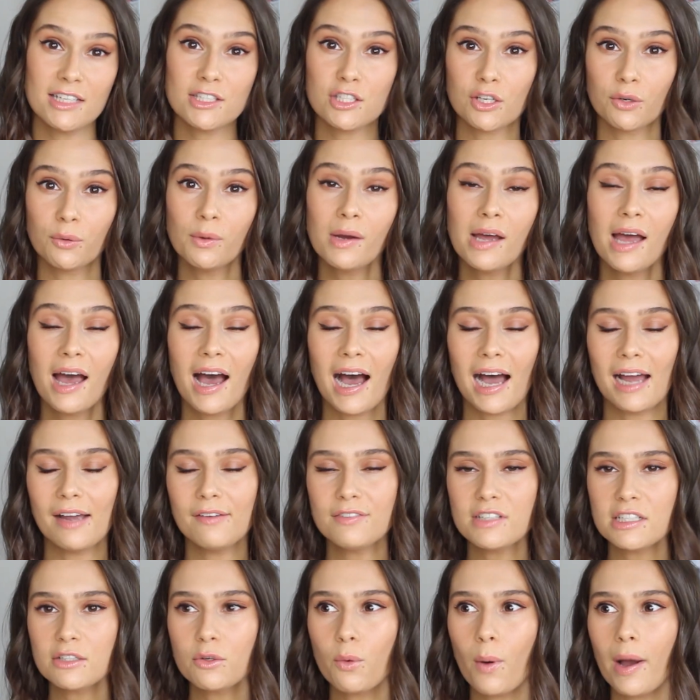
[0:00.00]
So
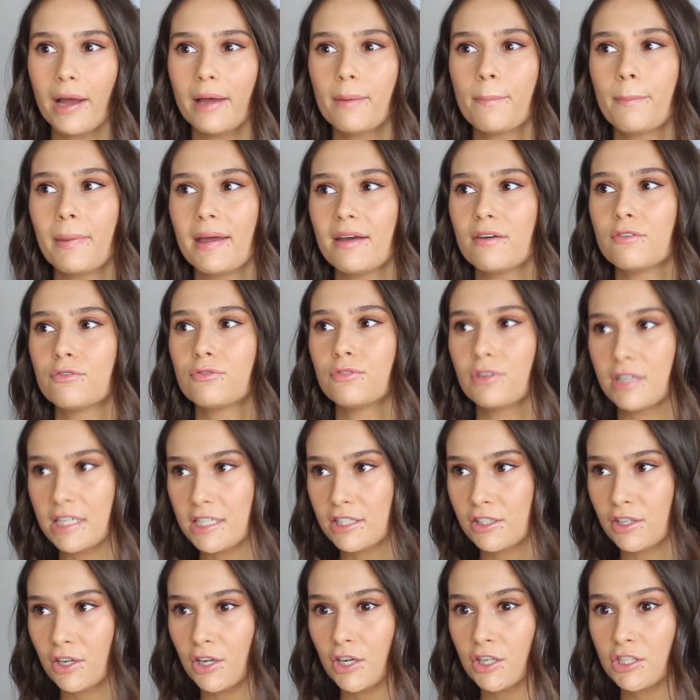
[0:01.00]
I've done quite a bit of
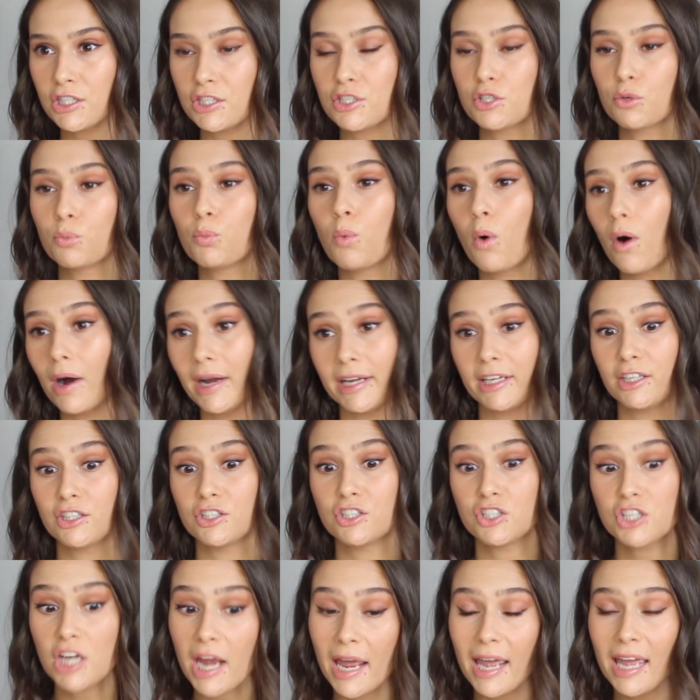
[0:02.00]
research into what I
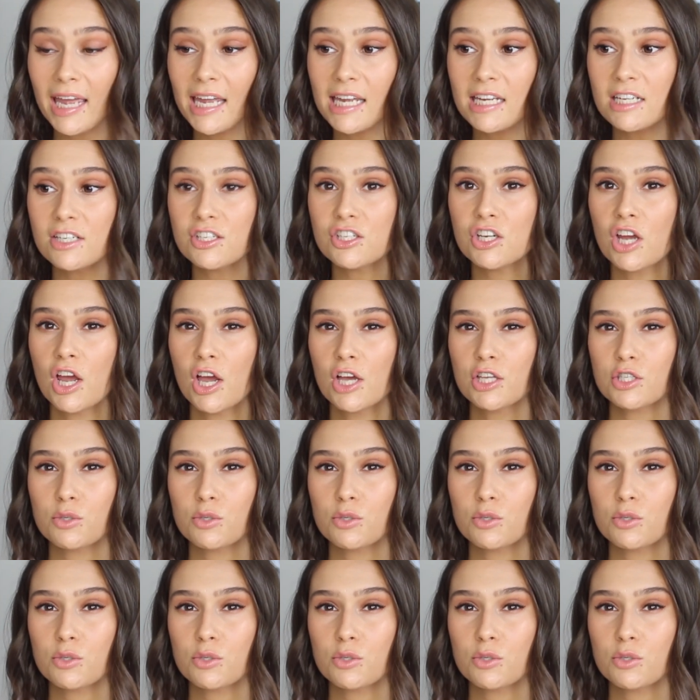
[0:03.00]
could change,